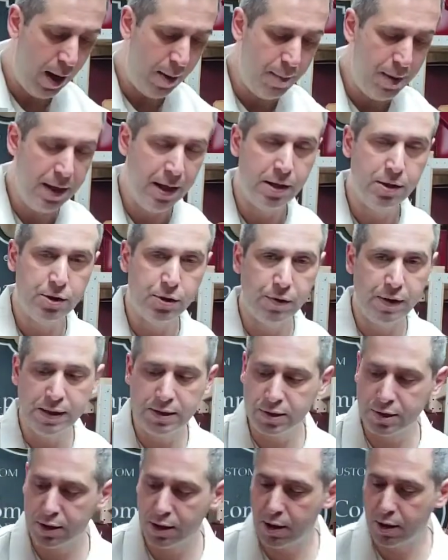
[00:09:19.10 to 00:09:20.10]
here's your
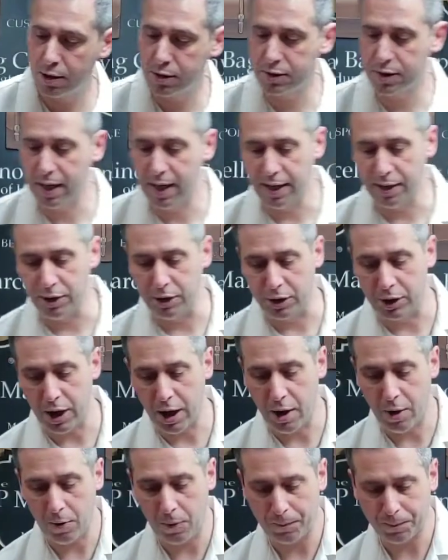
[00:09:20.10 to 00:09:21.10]
inserts, and you
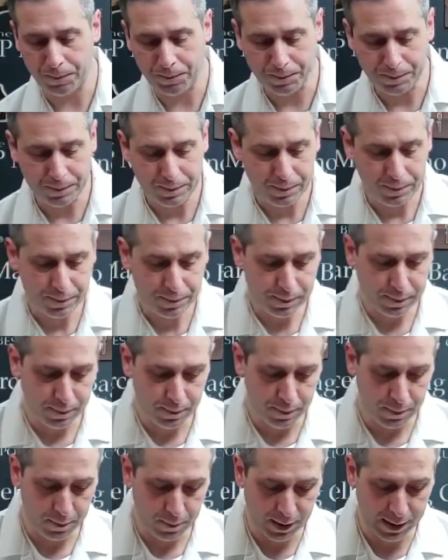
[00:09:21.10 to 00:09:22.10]
go.
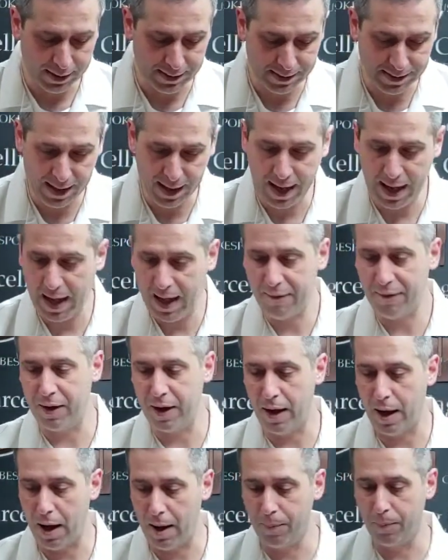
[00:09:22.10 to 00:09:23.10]
Instead of having
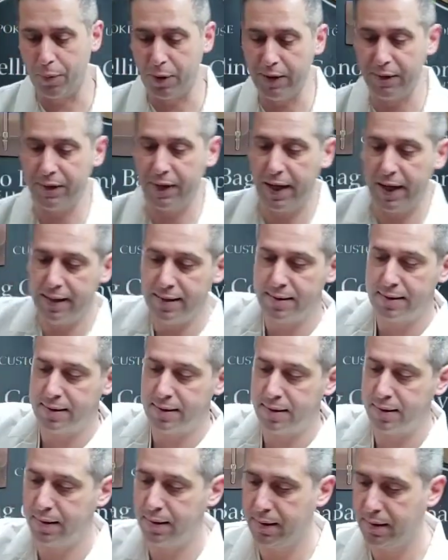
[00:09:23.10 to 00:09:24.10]
a
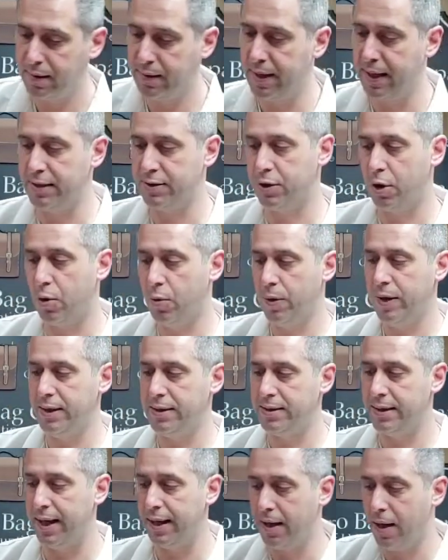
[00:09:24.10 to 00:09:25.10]
briefcase that's
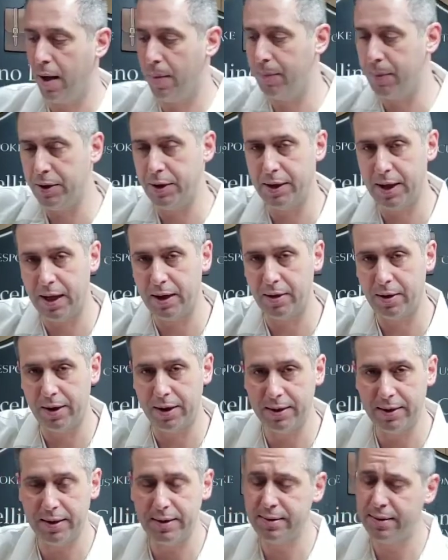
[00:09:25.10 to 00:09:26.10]
always like up and you got to go
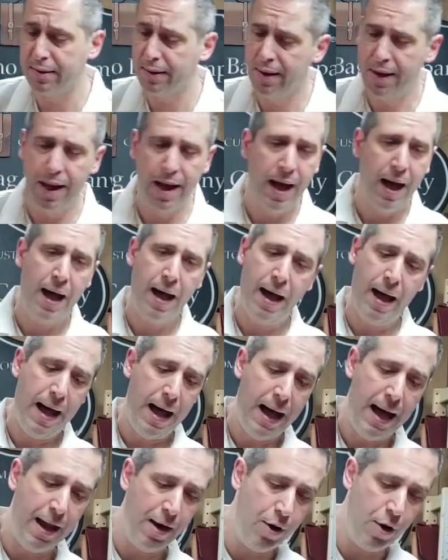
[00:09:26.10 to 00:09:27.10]
like this.
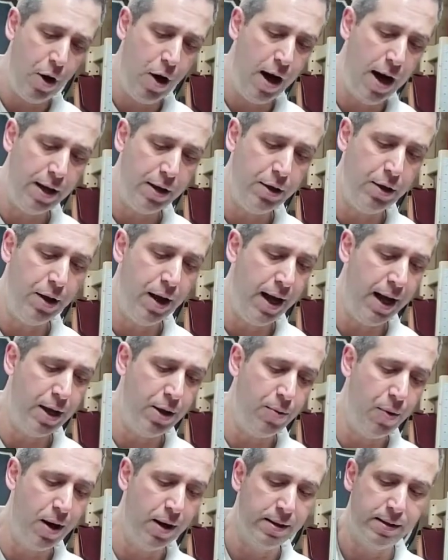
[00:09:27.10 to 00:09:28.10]
I don't know how
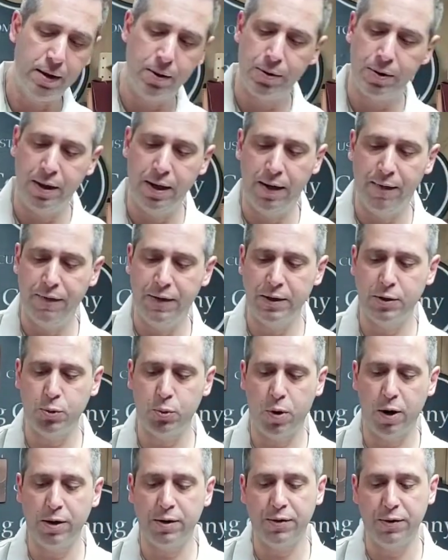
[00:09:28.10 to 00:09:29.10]
you want to deal with it. If this
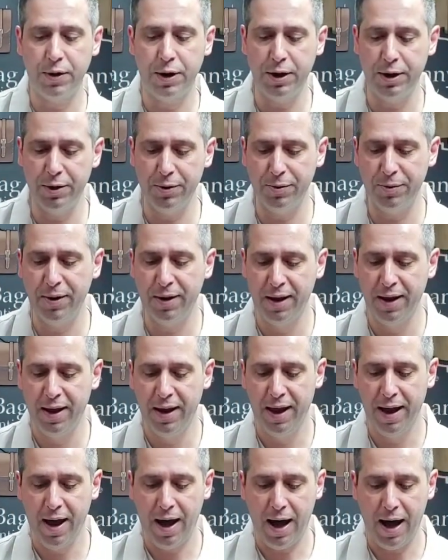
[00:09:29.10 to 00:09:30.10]
works for you,
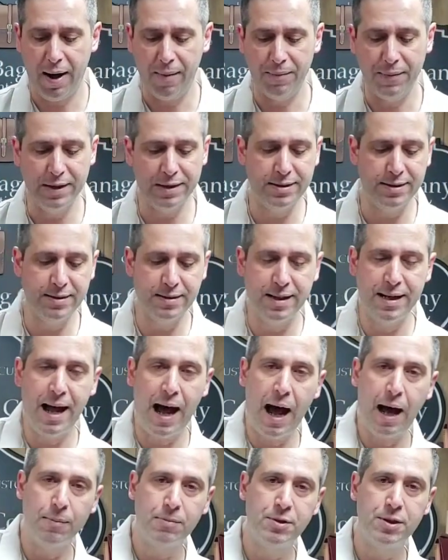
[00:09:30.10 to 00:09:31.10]
this is an
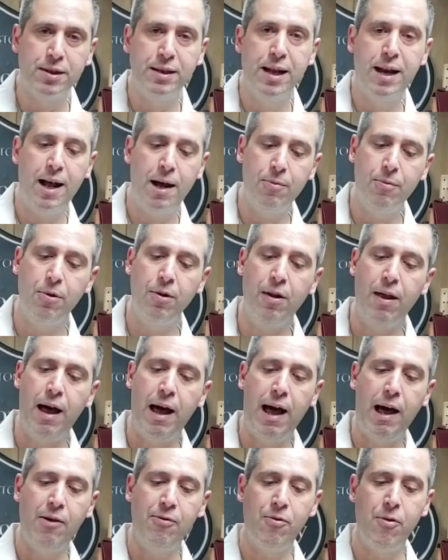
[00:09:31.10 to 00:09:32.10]
option that I will
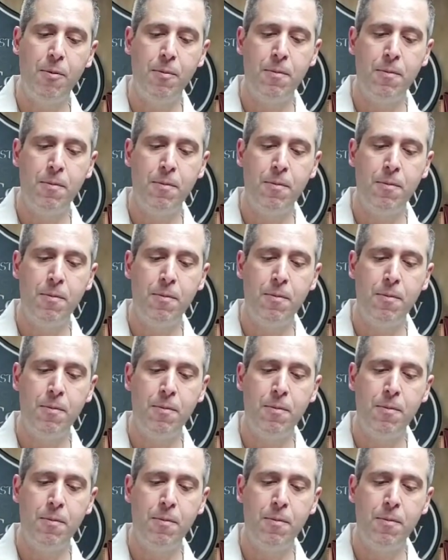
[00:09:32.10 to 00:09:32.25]
have.